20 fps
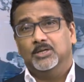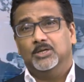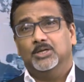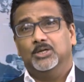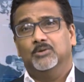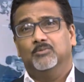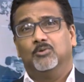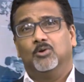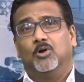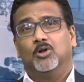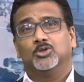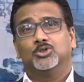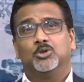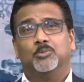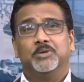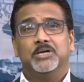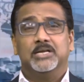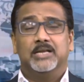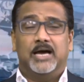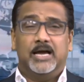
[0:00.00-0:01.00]
You will also
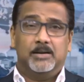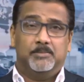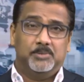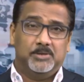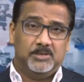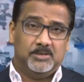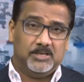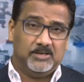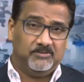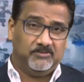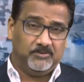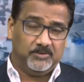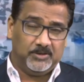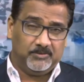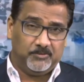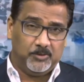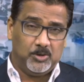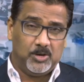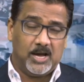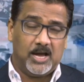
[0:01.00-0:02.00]
be liable
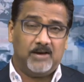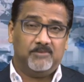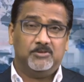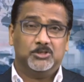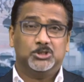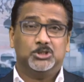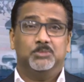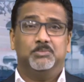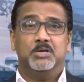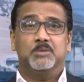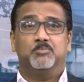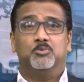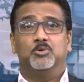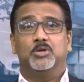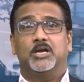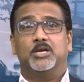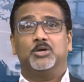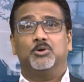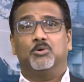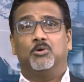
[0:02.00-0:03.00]
if you have a swimming pool
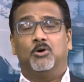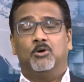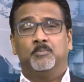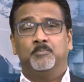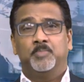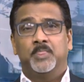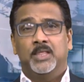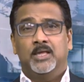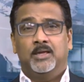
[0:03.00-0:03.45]
at your home,